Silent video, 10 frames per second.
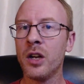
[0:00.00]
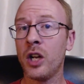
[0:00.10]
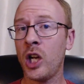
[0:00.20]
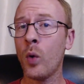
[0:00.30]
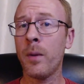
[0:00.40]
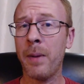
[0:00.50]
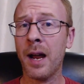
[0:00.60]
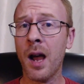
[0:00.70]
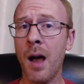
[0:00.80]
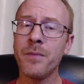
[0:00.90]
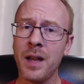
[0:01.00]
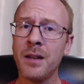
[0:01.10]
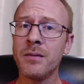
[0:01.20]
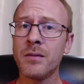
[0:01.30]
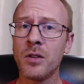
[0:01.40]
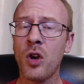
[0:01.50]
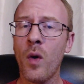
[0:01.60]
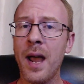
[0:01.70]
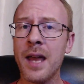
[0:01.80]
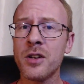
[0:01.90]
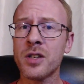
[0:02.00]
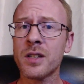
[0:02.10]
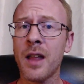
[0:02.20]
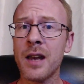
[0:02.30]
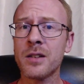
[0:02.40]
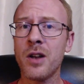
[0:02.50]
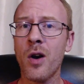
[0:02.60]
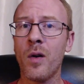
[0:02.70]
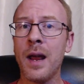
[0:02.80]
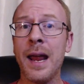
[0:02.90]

you would pick up, then go ahead and just let us know.